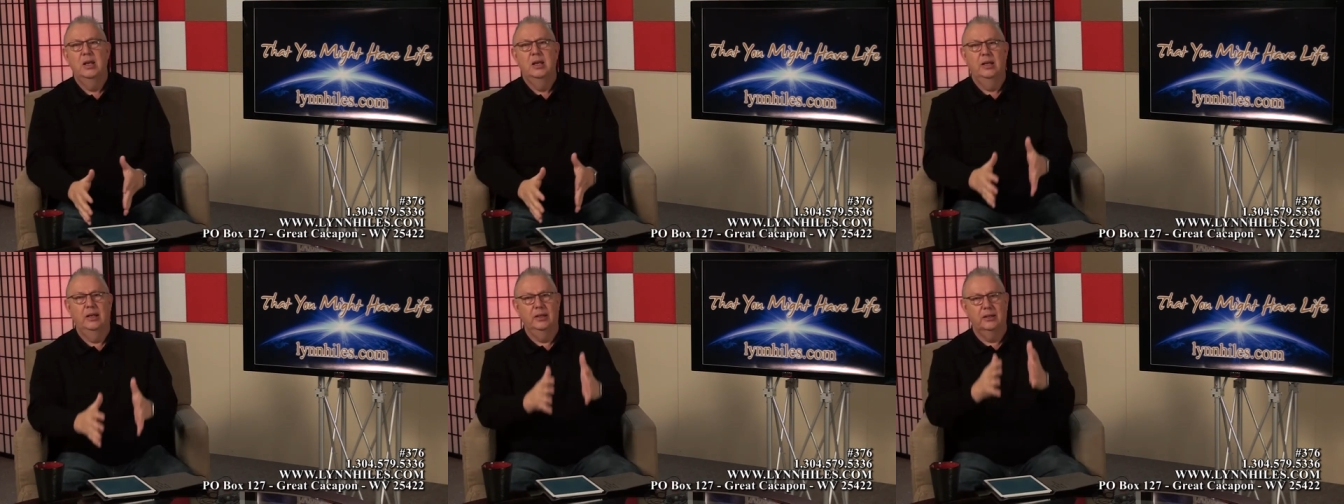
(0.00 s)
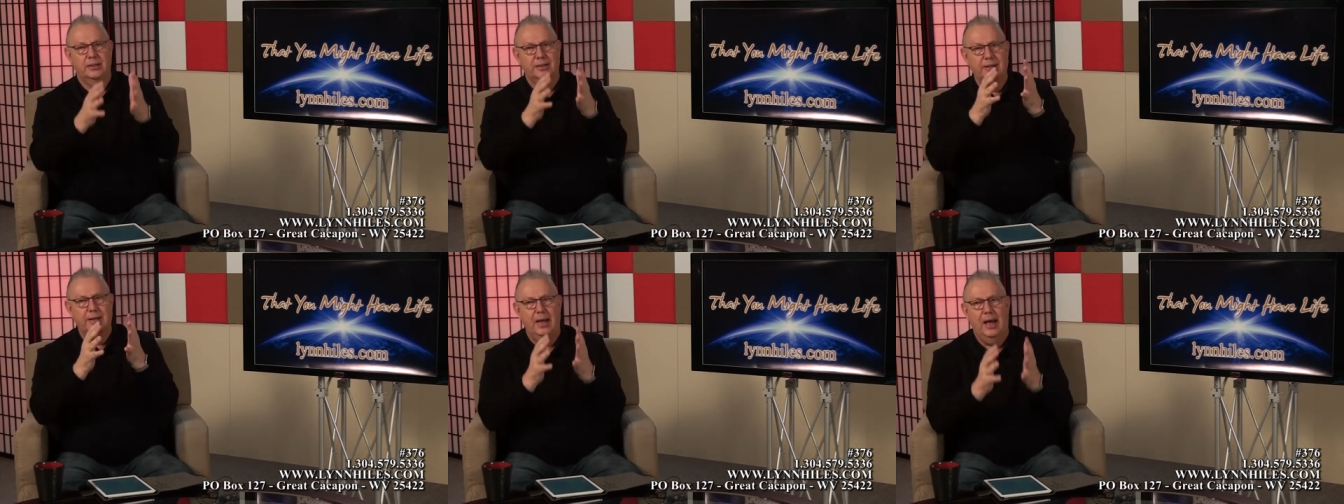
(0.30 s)

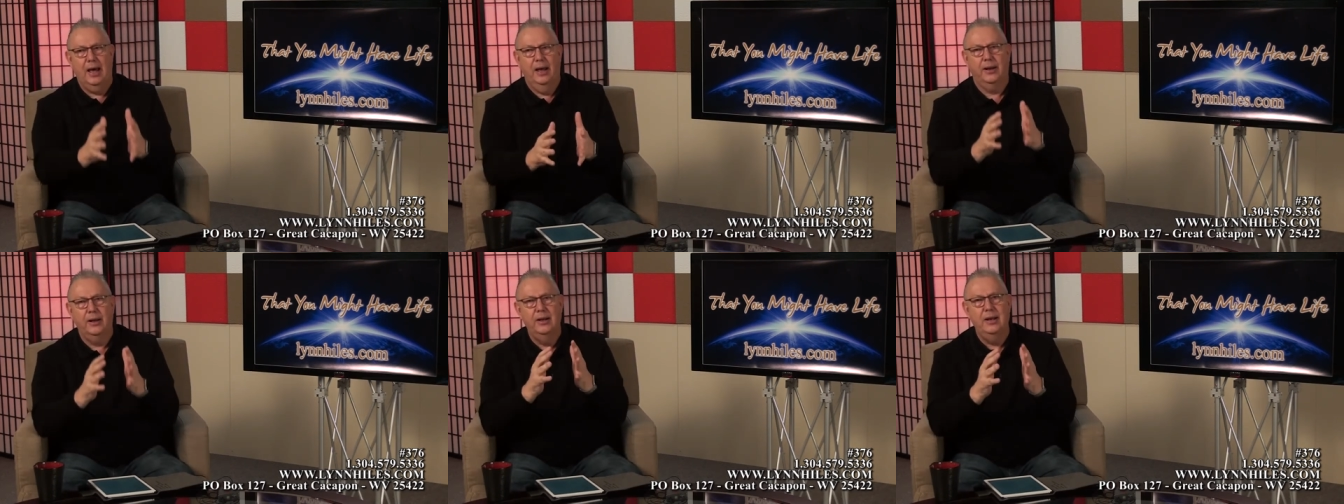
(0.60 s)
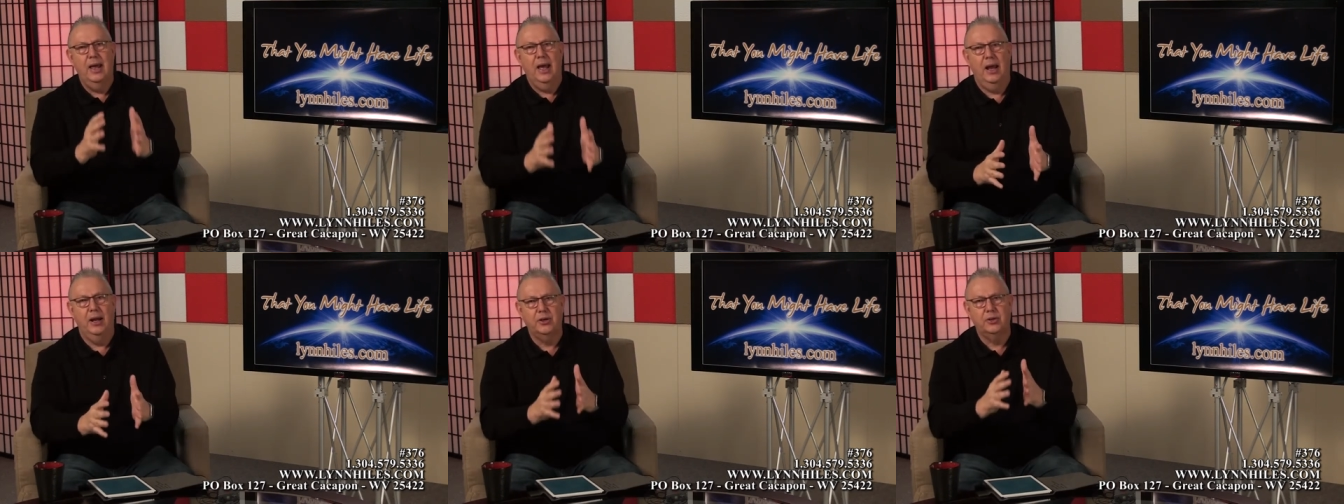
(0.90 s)
is not a
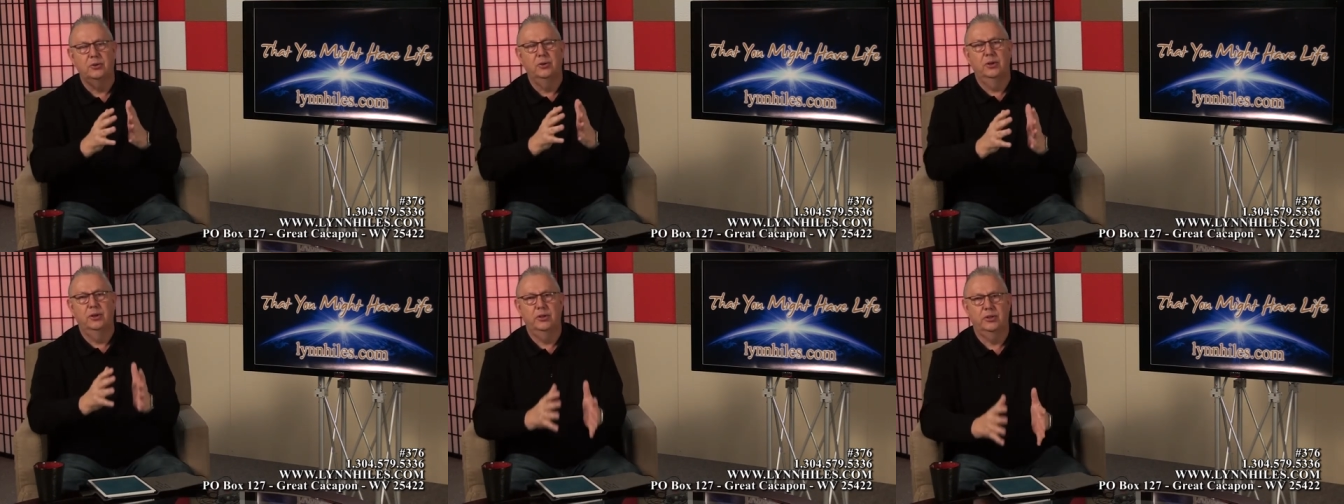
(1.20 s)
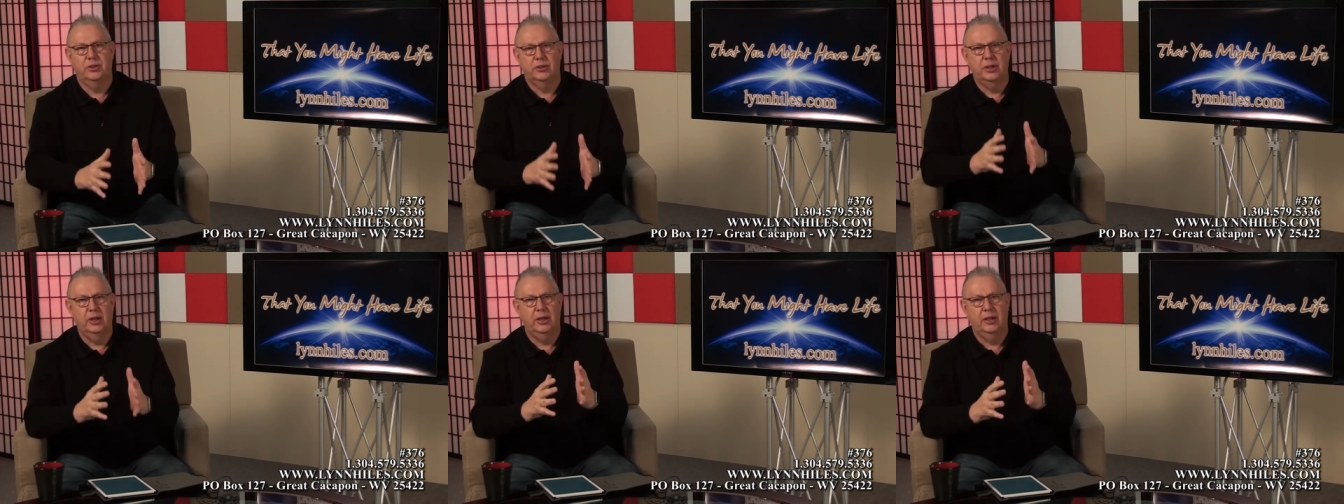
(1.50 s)

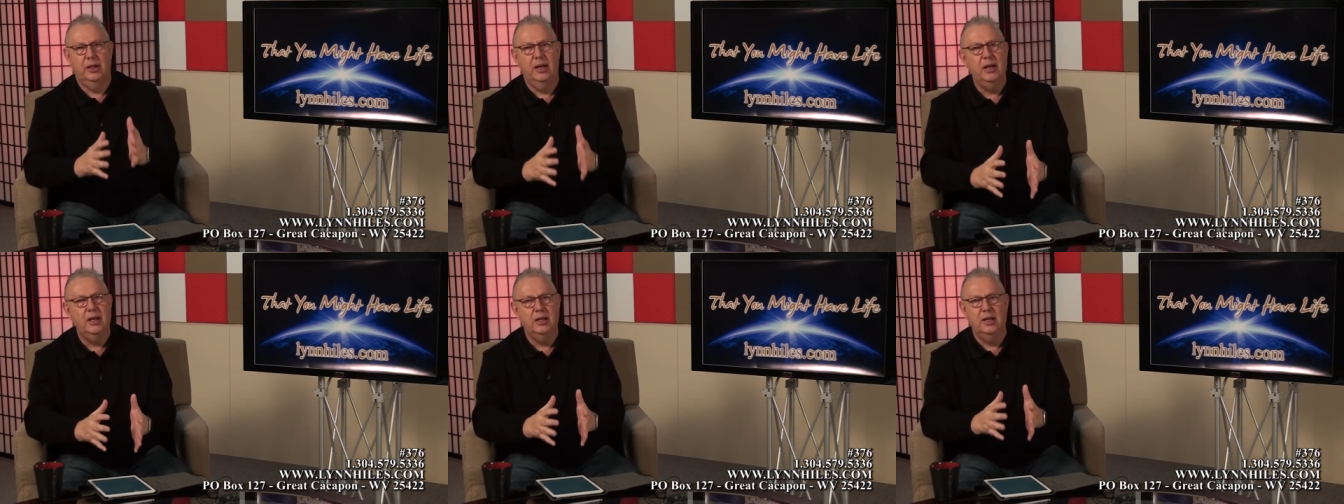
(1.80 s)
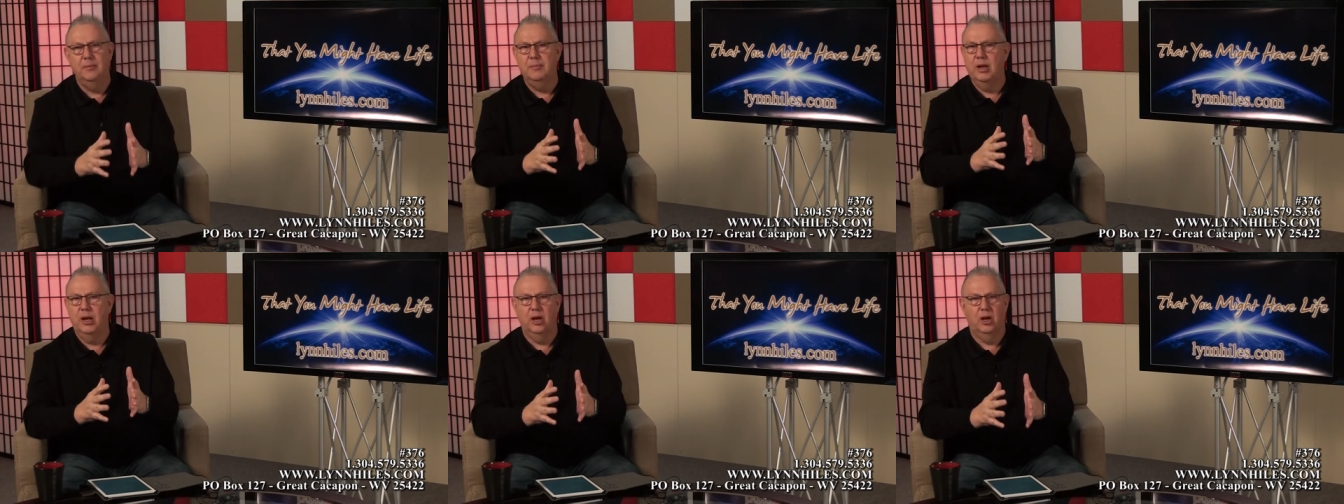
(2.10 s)
naturalistic
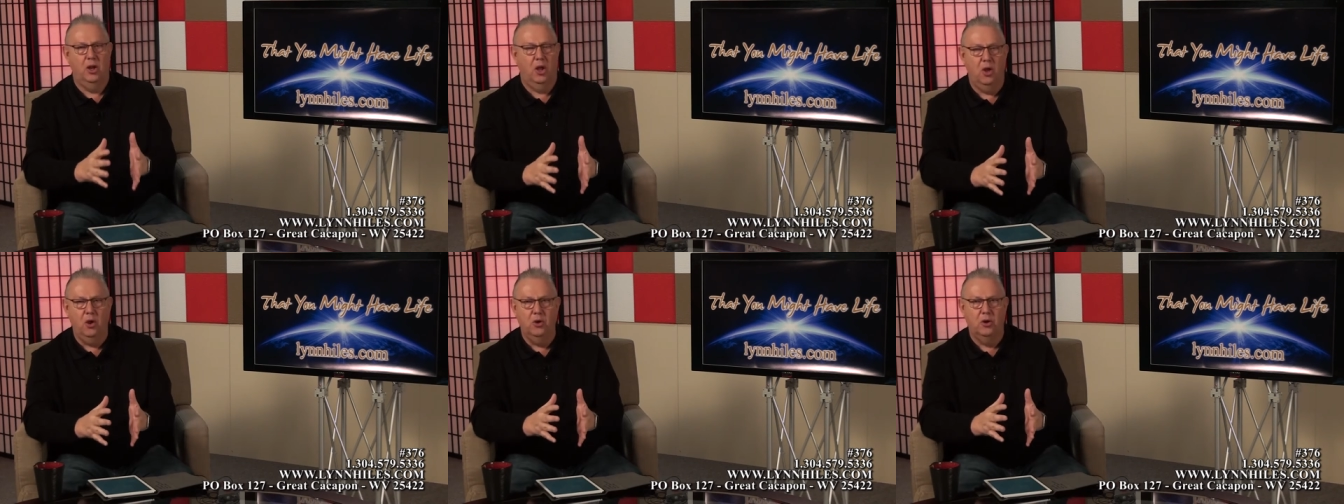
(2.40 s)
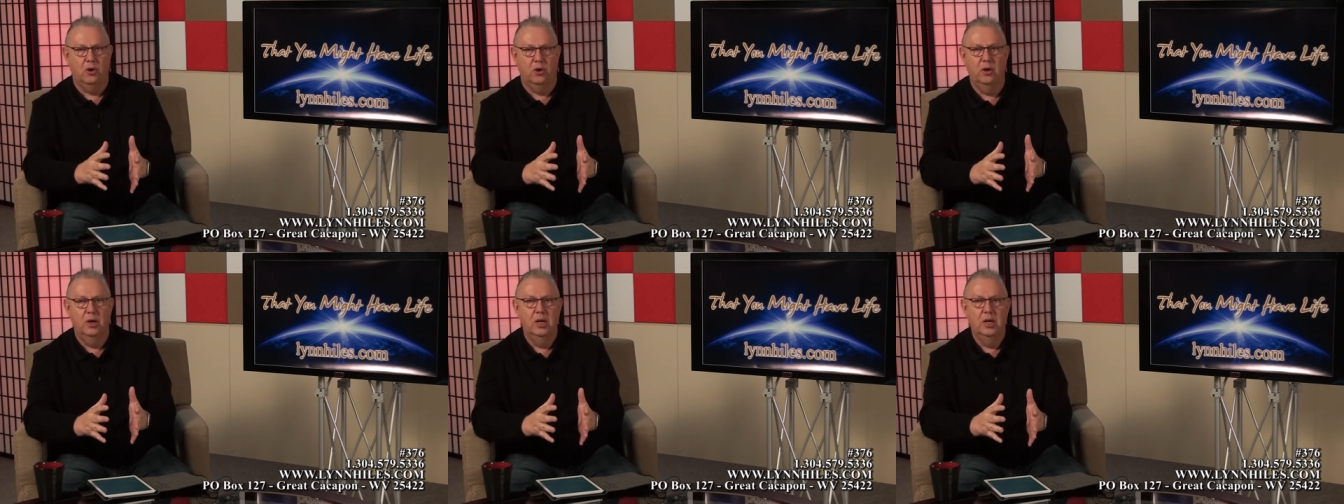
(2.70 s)
kingdom any
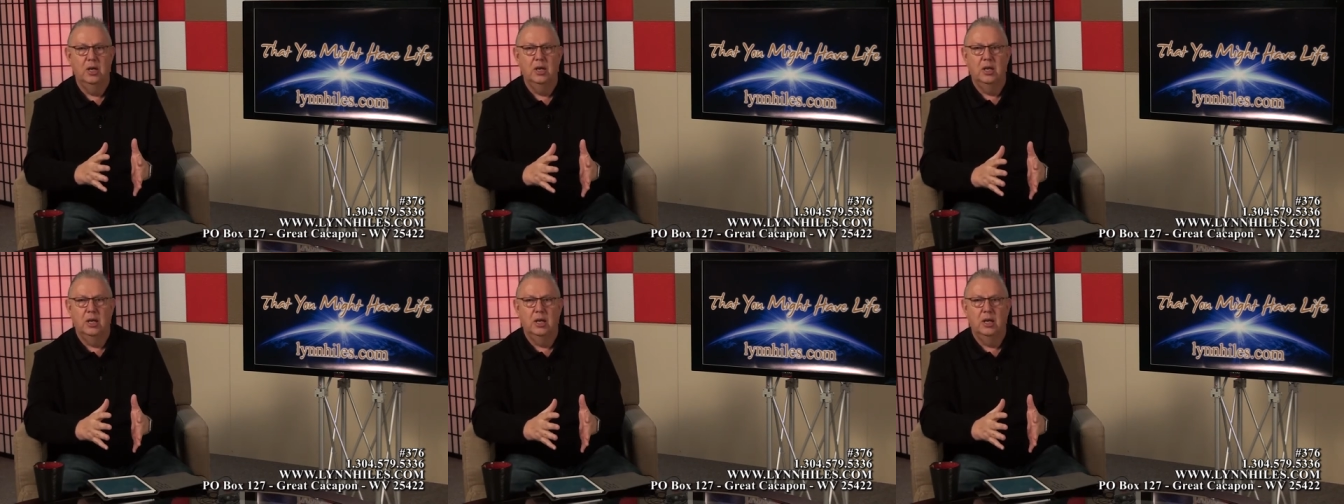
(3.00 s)
longer.